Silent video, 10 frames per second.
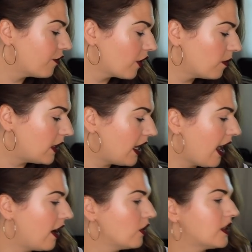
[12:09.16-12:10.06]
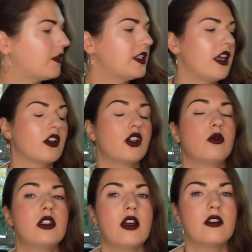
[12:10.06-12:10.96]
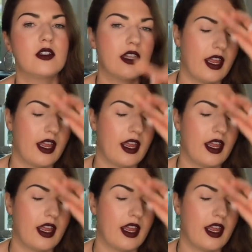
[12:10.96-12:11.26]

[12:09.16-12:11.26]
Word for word: from the house of Serge Lutens,